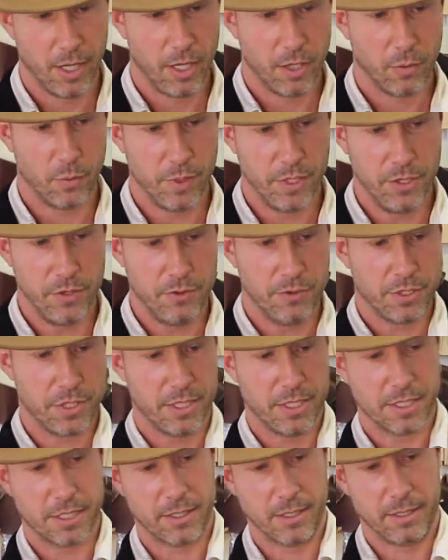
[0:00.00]
We used
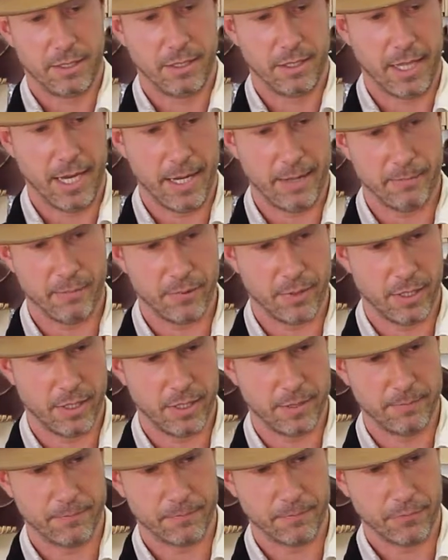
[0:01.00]
this little lamp
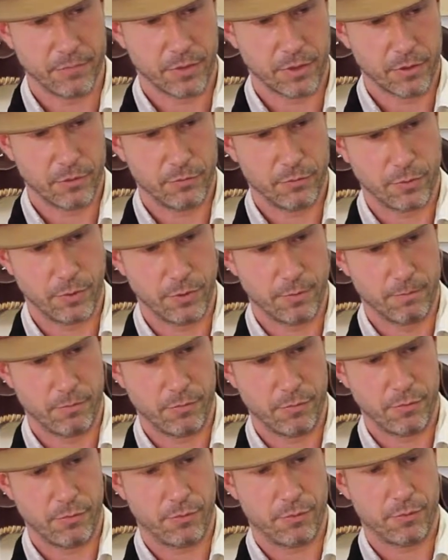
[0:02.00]
for
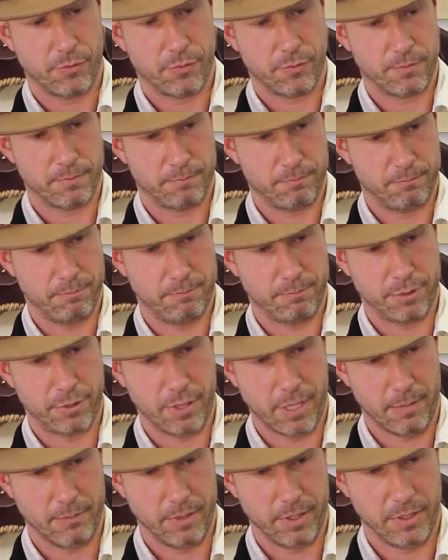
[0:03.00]

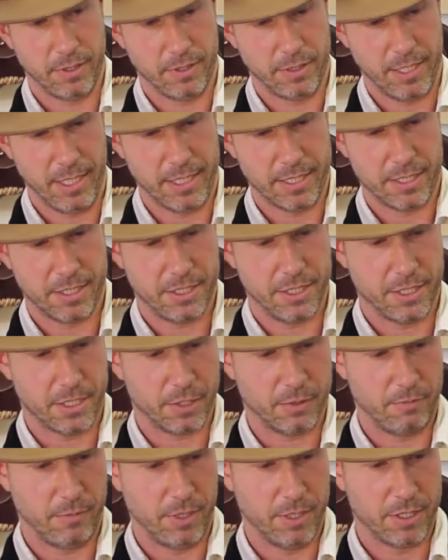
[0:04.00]
probably the last
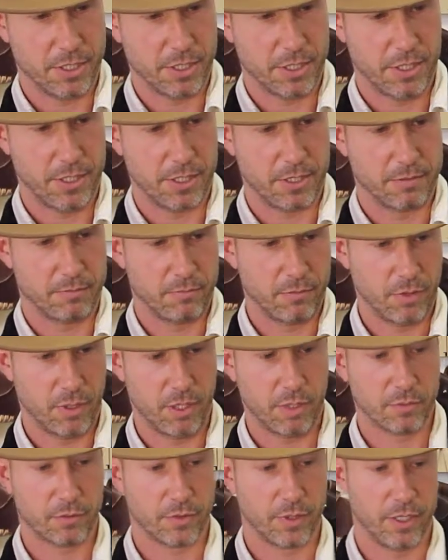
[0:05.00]
6 months at our
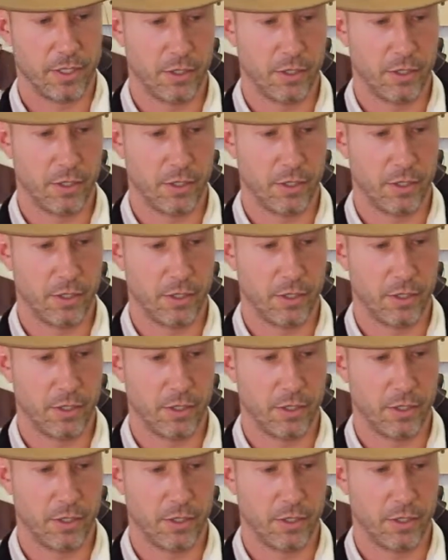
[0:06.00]
off-grid